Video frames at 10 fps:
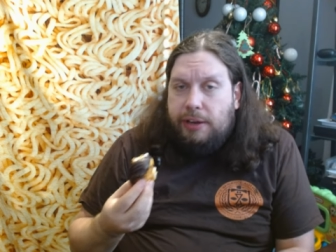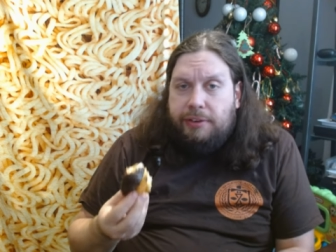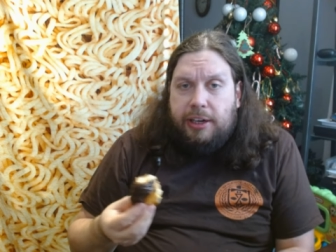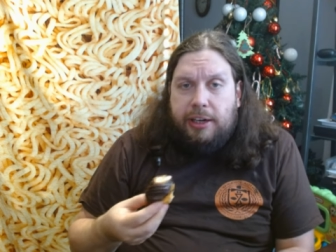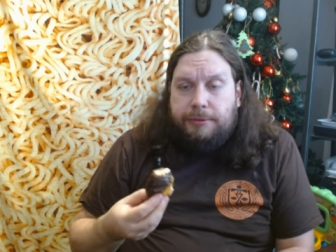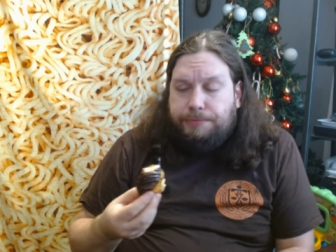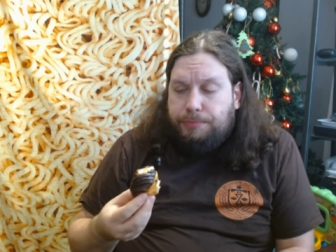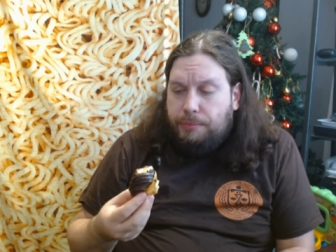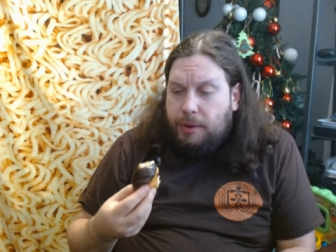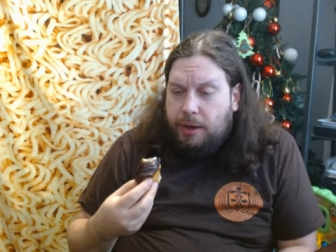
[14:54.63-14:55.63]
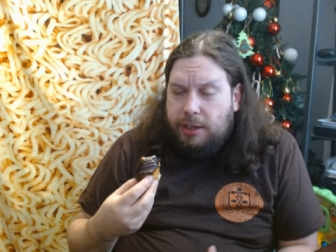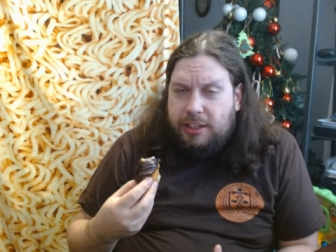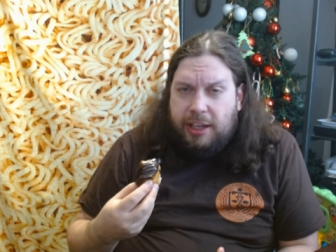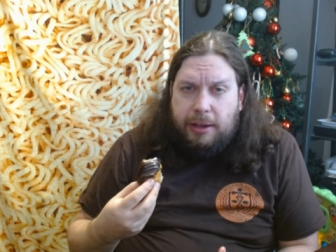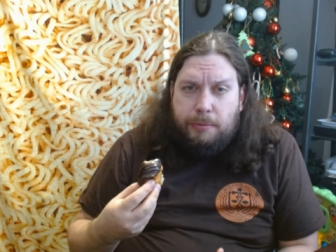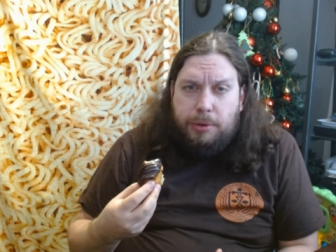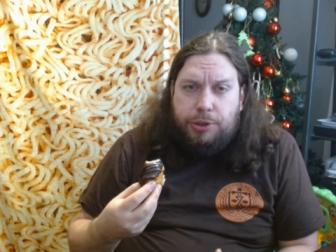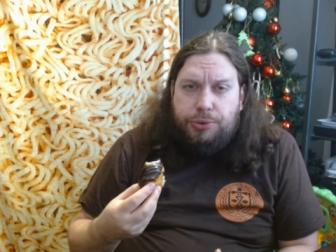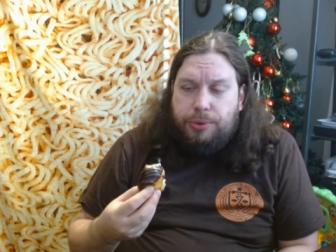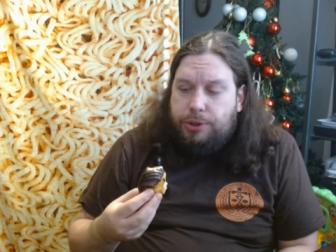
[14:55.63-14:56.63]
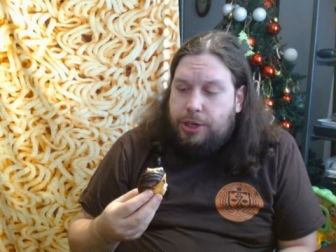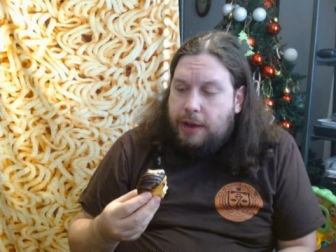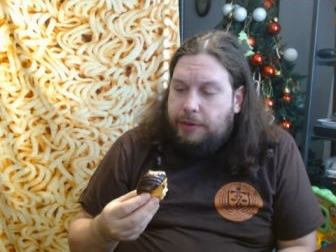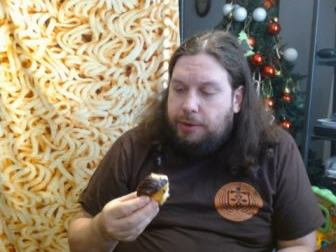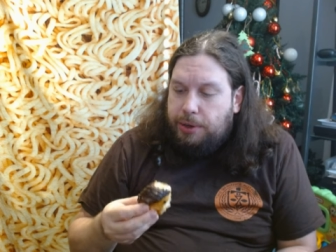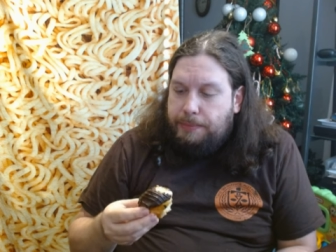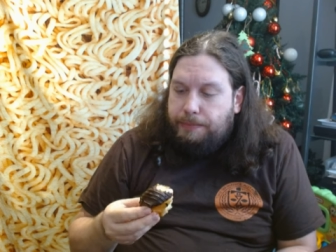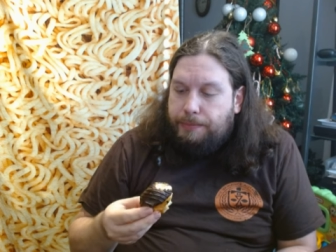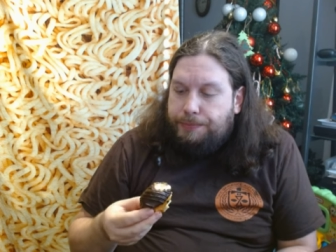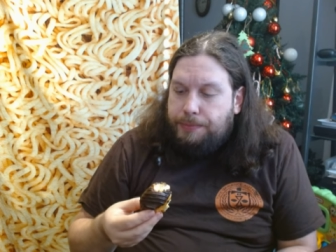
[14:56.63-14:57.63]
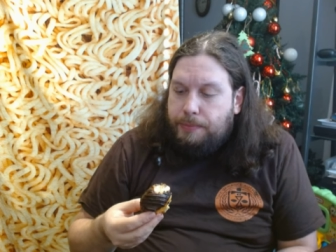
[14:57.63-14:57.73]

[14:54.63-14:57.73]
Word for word: It's definitely not a not like a rich, rich, heavy cream.